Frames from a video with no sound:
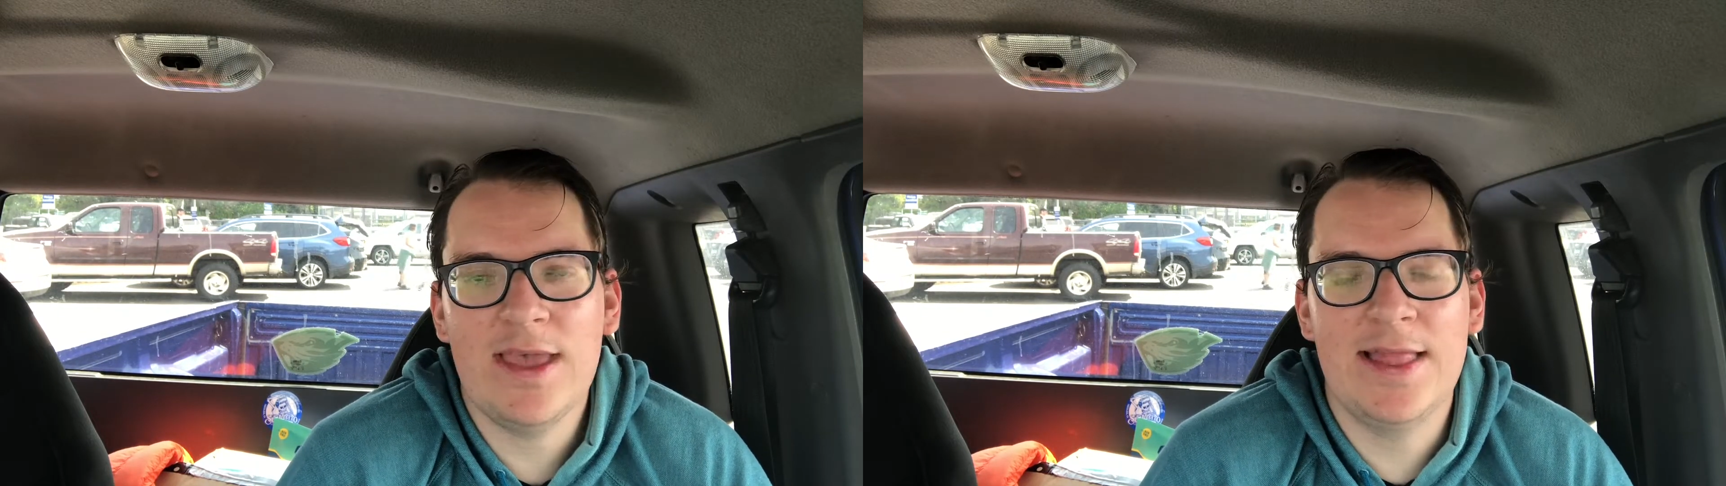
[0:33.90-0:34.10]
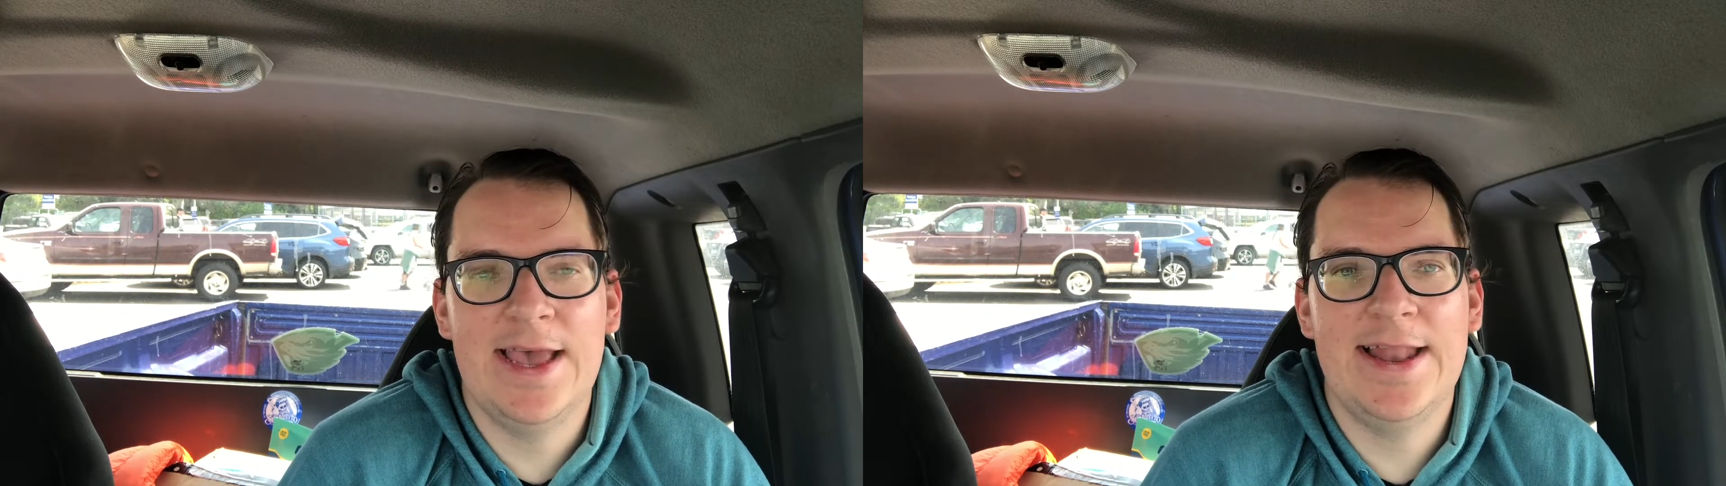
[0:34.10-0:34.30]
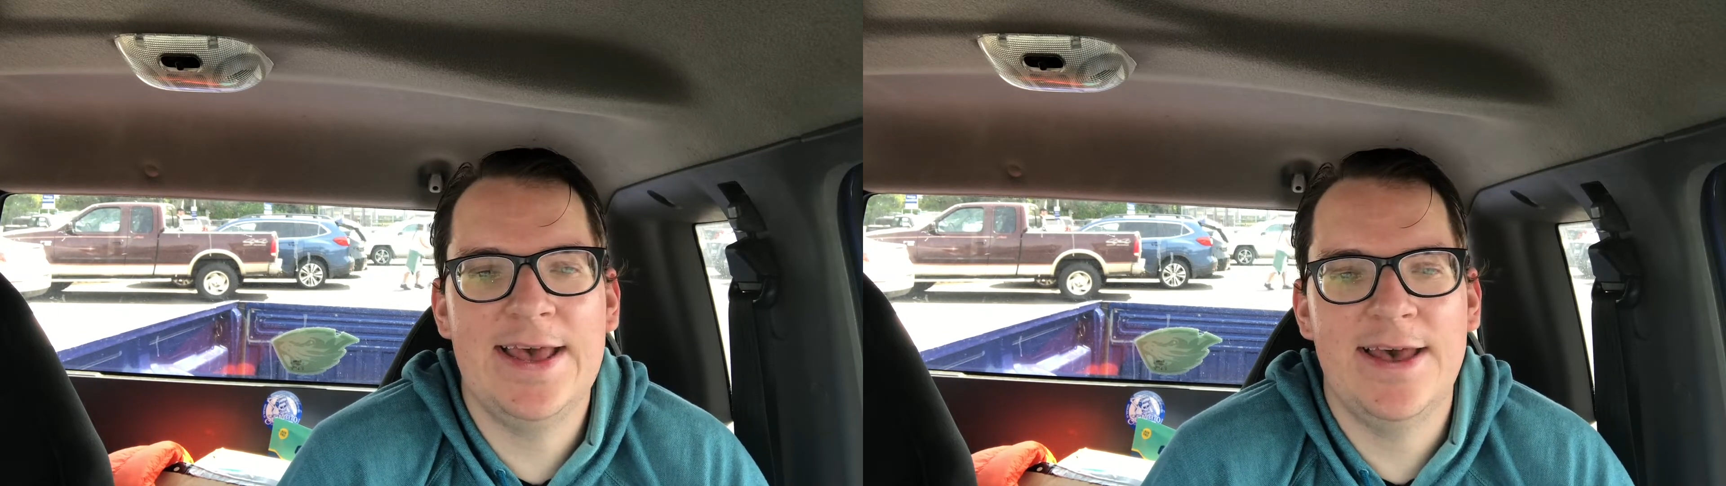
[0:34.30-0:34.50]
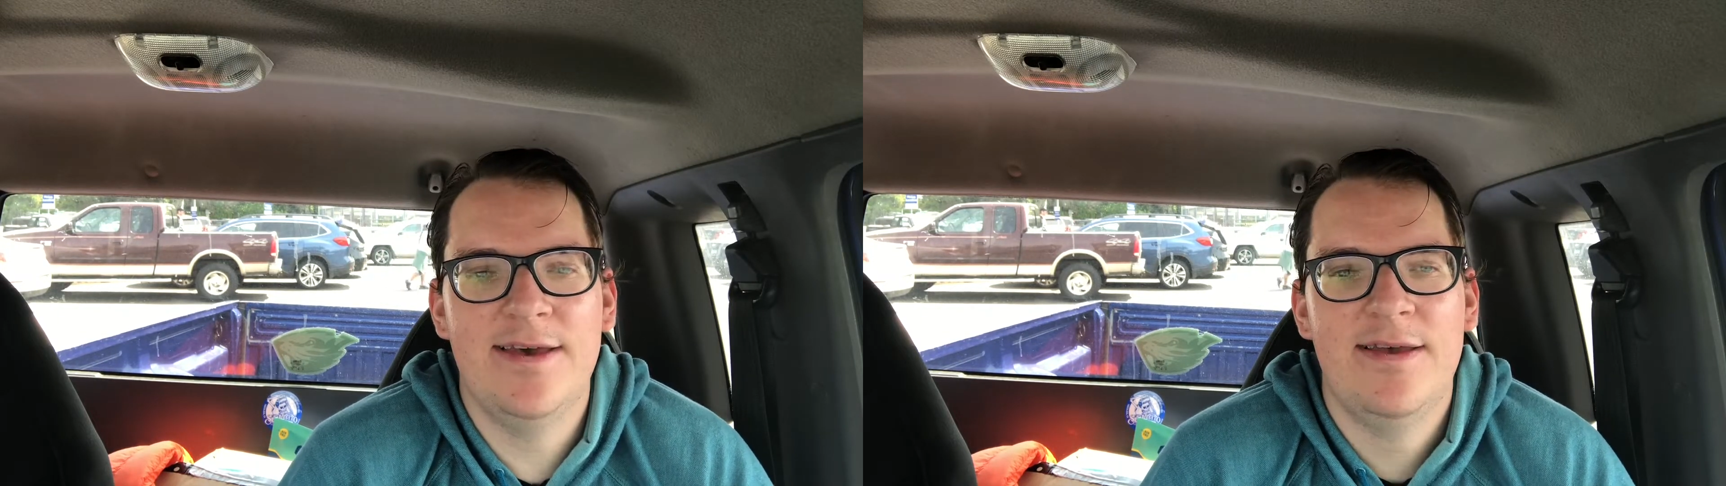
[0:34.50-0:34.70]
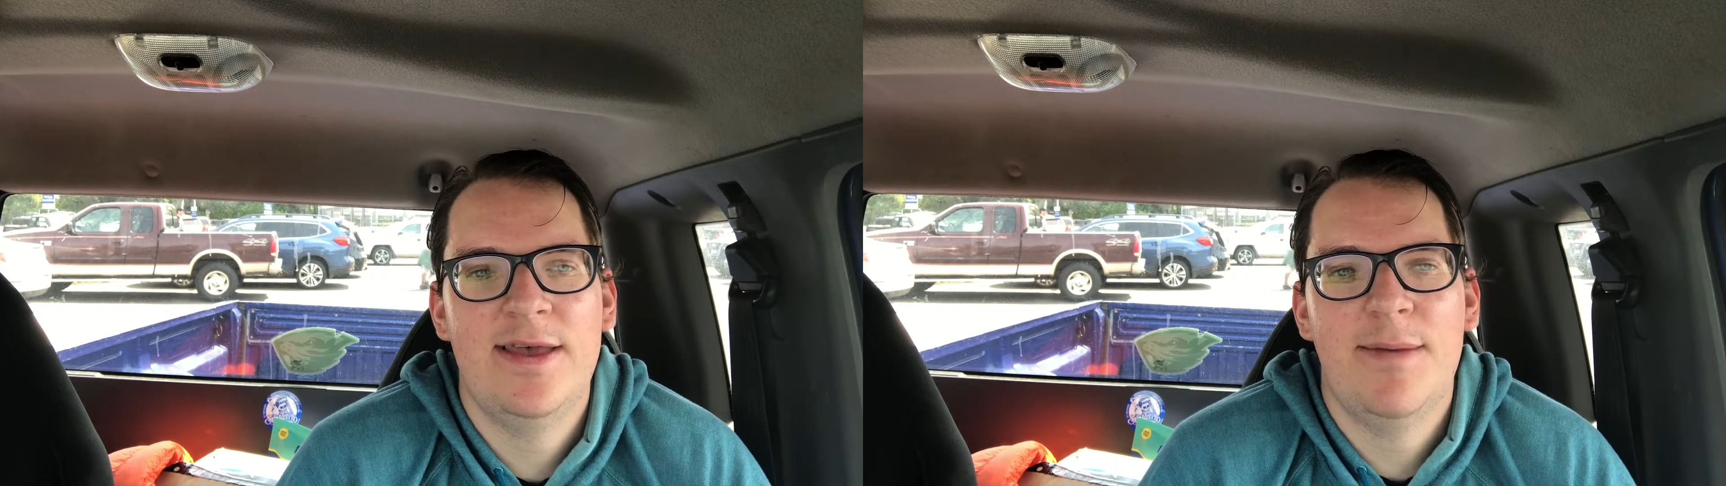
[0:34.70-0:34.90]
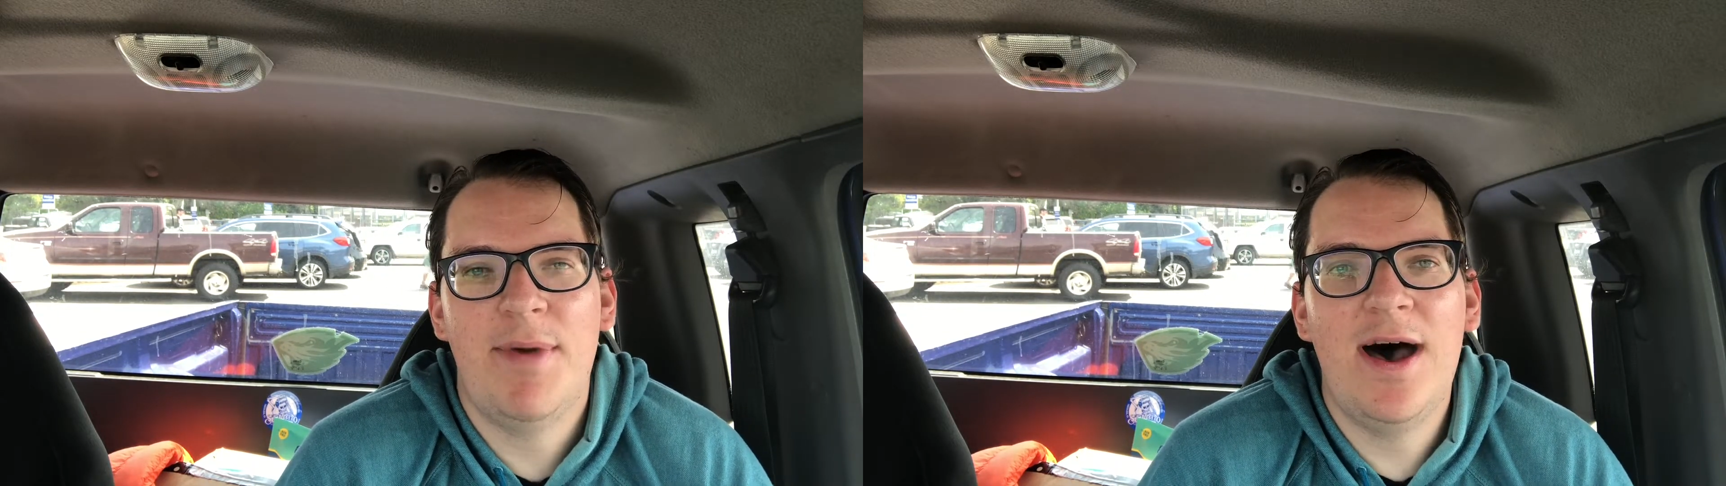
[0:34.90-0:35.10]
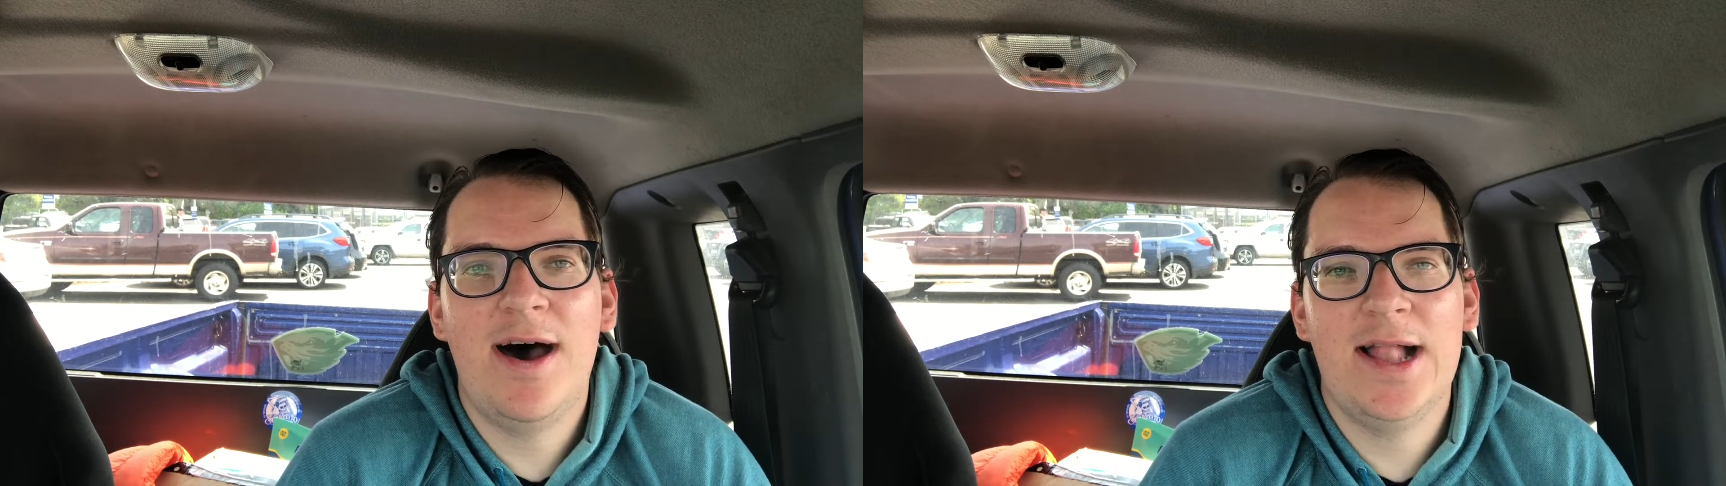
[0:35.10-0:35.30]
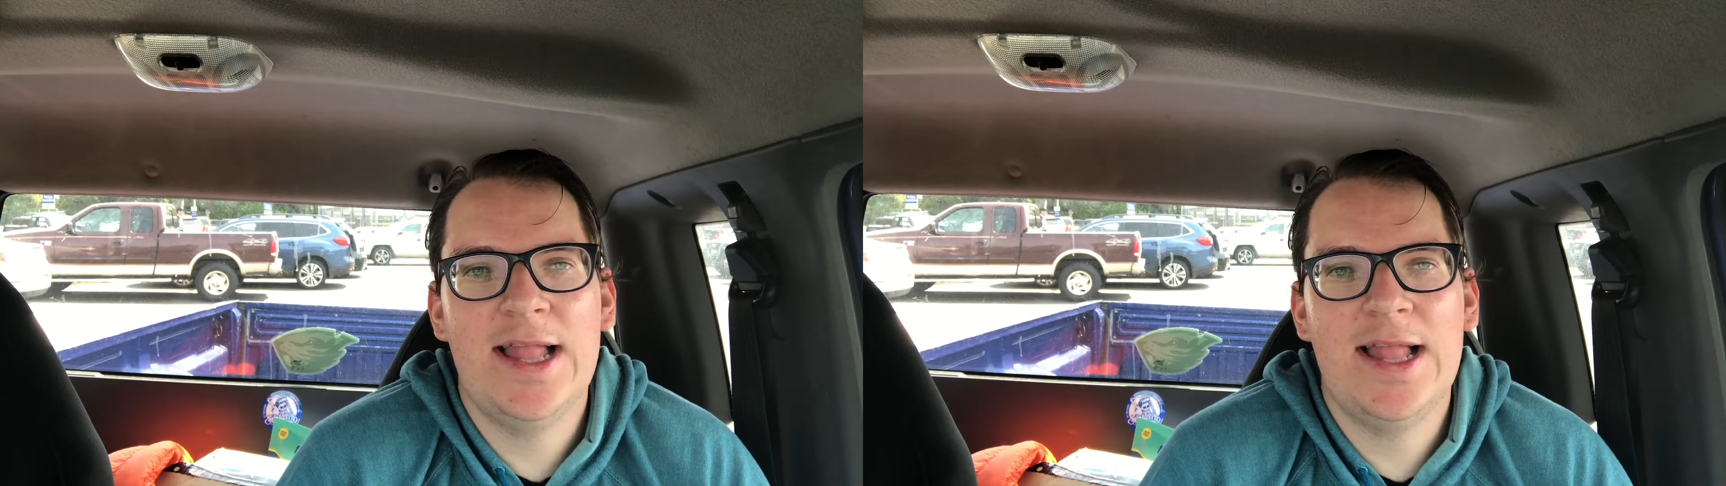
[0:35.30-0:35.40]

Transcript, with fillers: that uh Baja